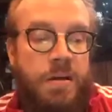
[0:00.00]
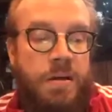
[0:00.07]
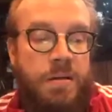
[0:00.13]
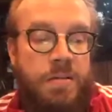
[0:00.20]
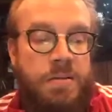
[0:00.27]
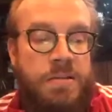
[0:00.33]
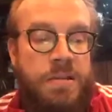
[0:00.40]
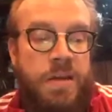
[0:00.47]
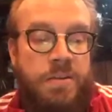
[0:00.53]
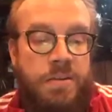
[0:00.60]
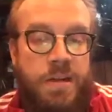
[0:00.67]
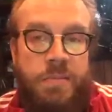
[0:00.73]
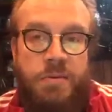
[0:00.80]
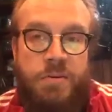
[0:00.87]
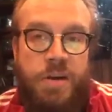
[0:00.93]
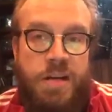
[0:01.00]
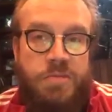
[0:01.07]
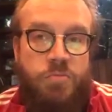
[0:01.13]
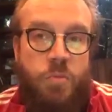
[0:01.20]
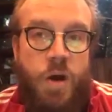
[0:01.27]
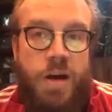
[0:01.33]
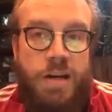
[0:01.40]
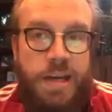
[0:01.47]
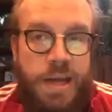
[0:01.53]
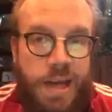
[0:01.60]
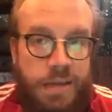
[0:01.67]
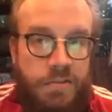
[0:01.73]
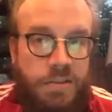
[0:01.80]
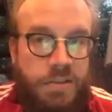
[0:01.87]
Southern Democrats walking out